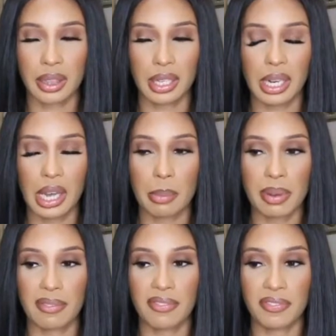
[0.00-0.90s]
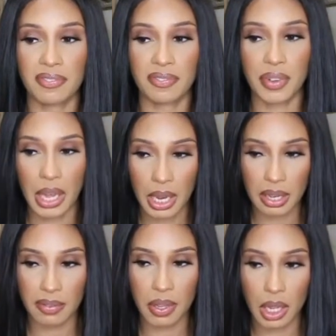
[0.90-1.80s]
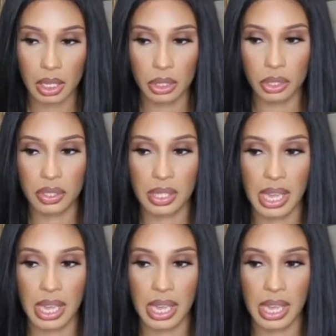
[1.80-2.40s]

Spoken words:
I think they come in 5 colors.